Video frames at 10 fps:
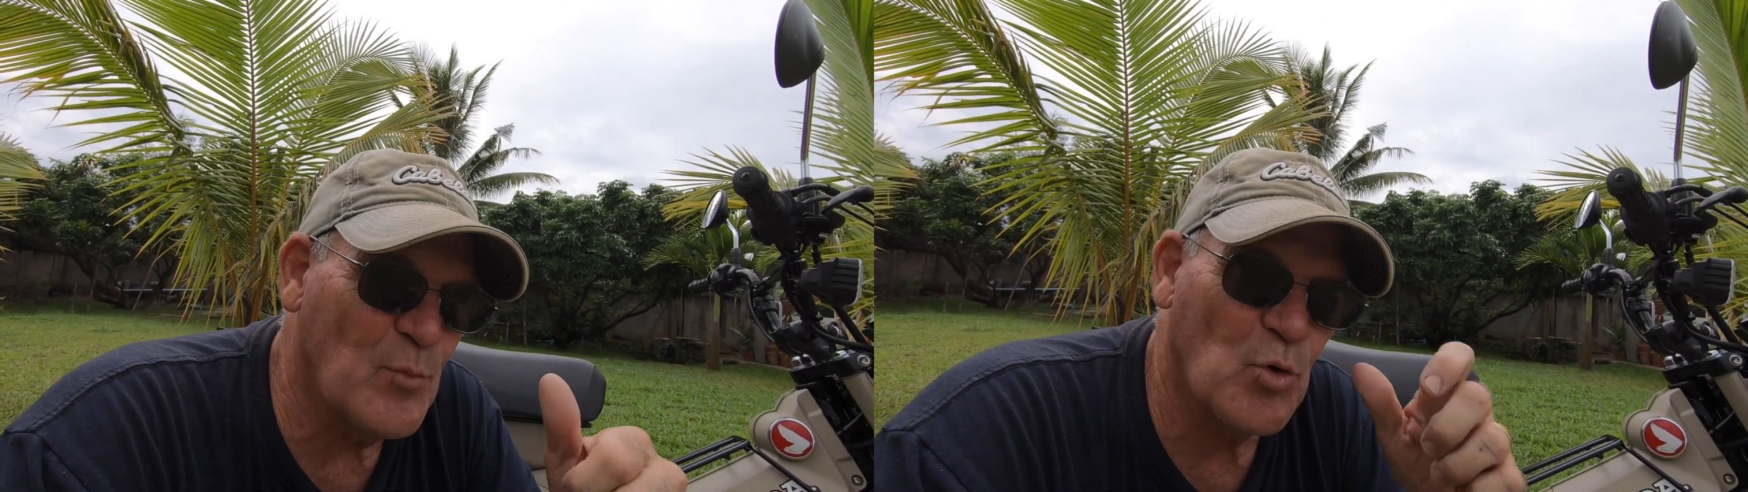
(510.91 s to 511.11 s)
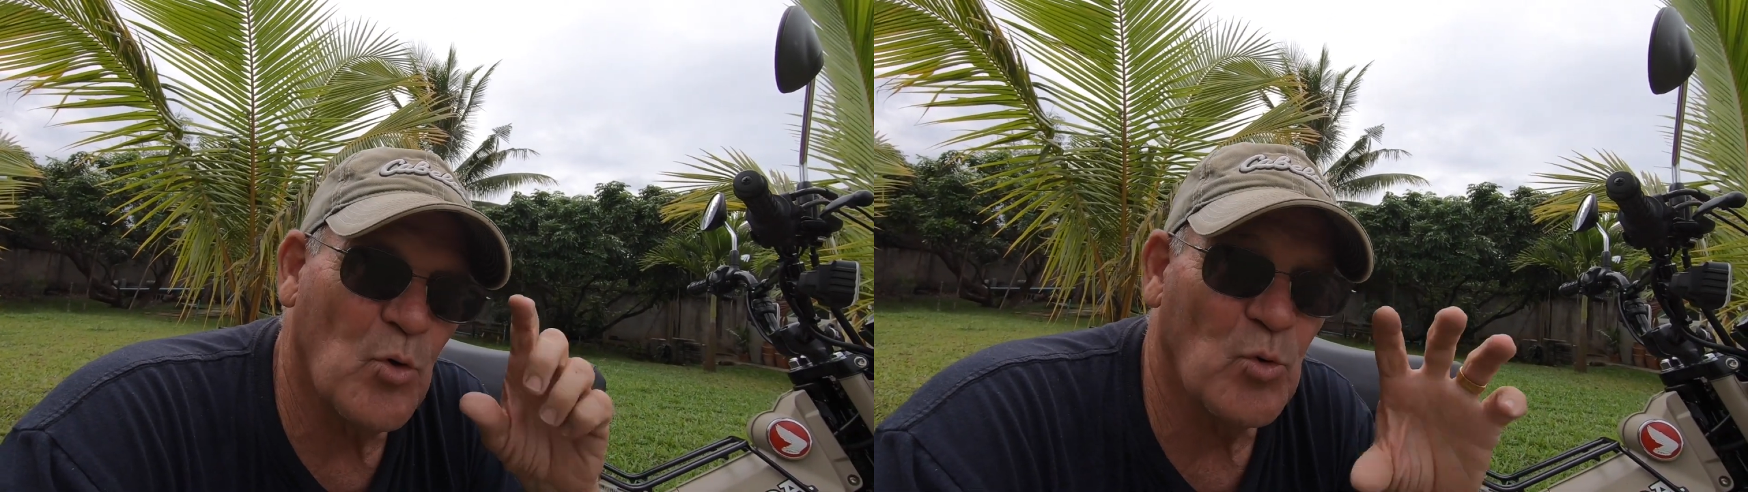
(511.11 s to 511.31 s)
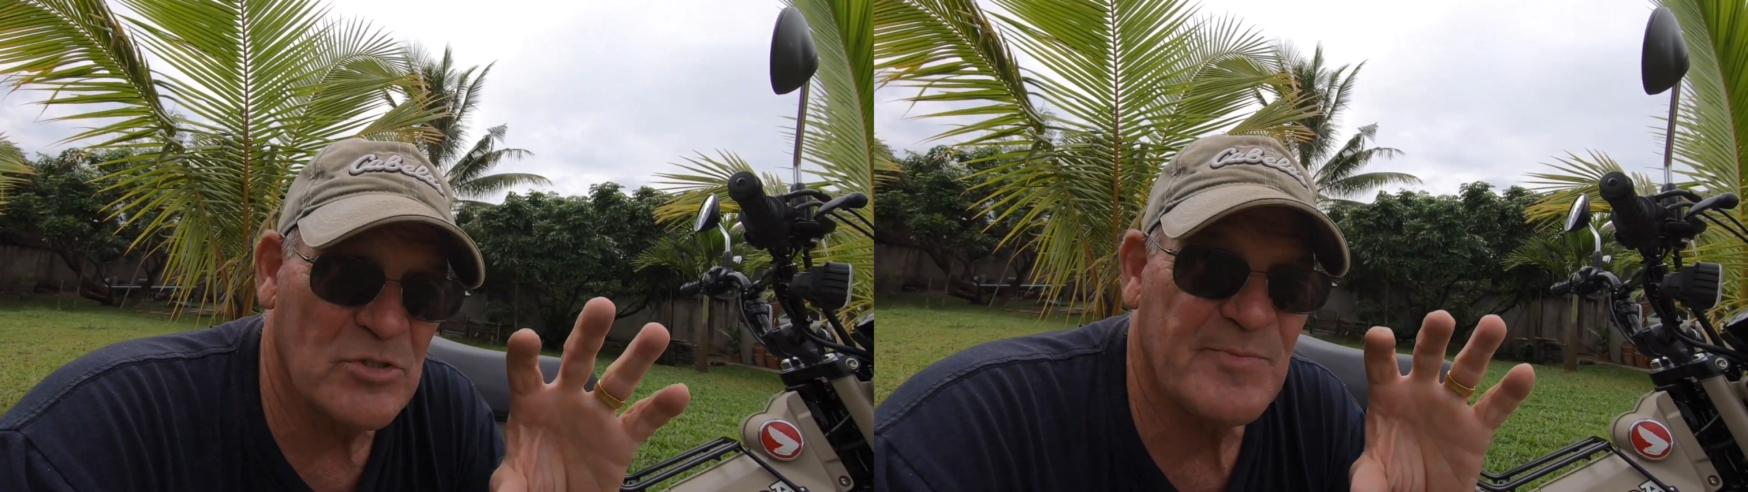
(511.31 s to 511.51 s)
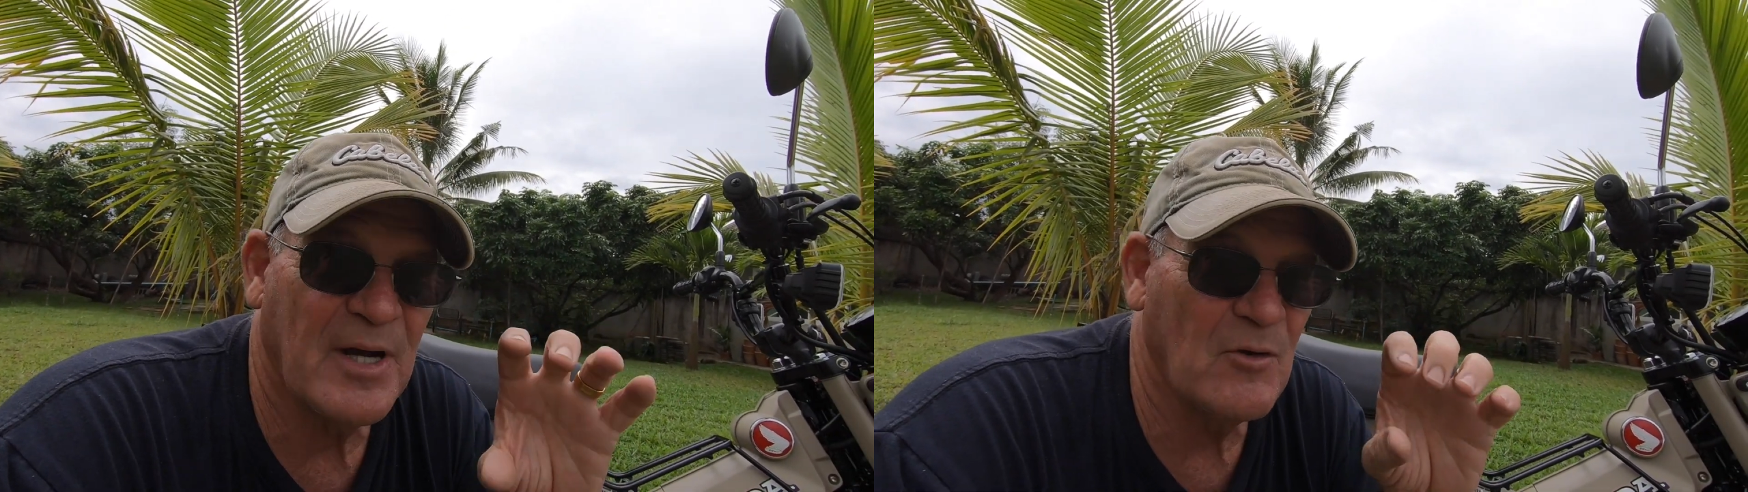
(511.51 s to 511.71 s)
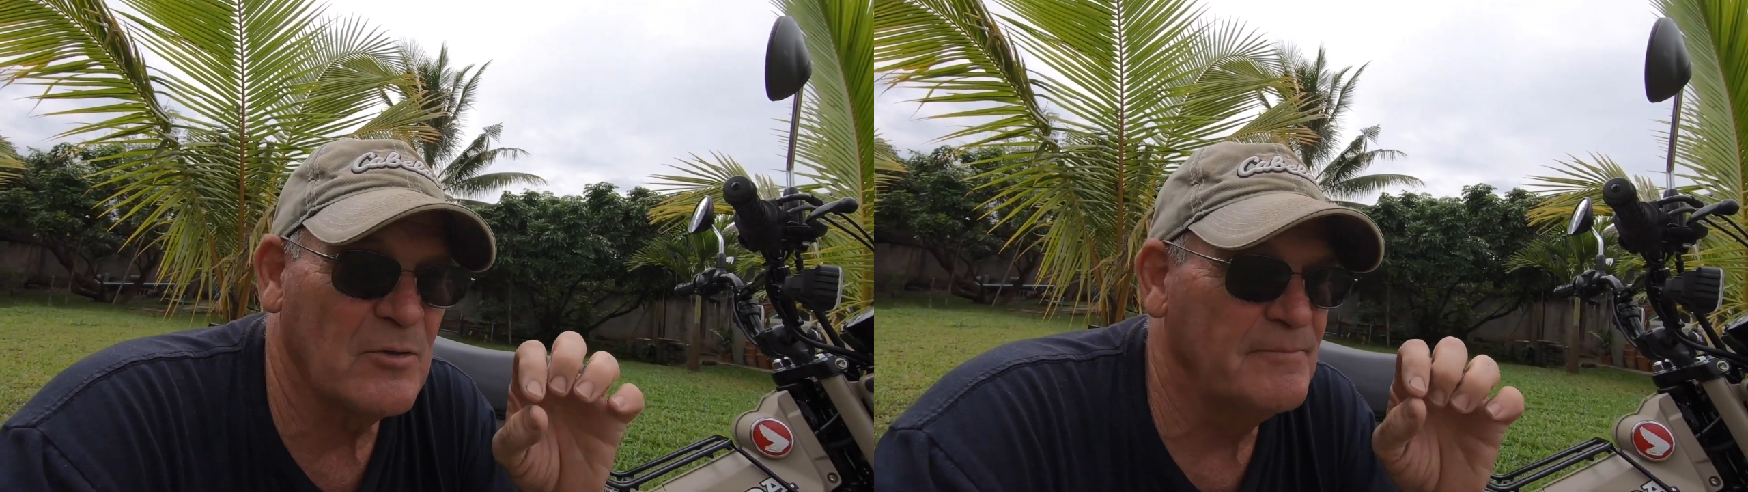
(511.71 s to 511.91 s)
more
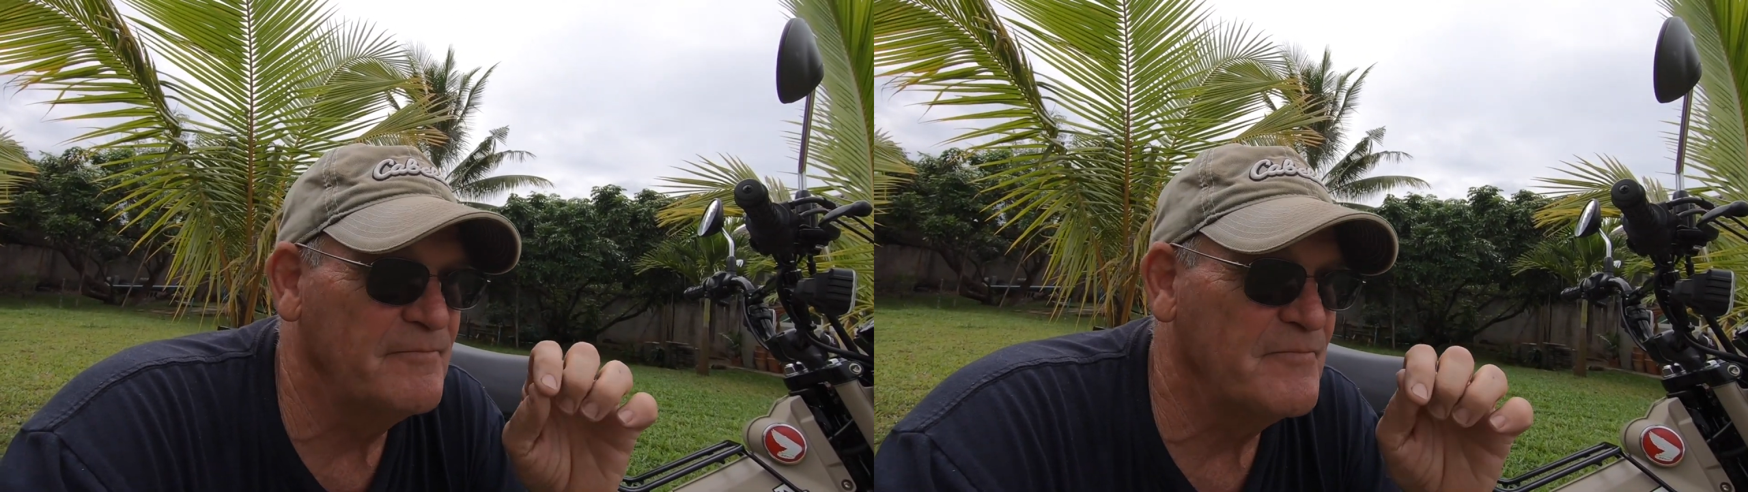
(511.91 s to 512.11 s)
horsepower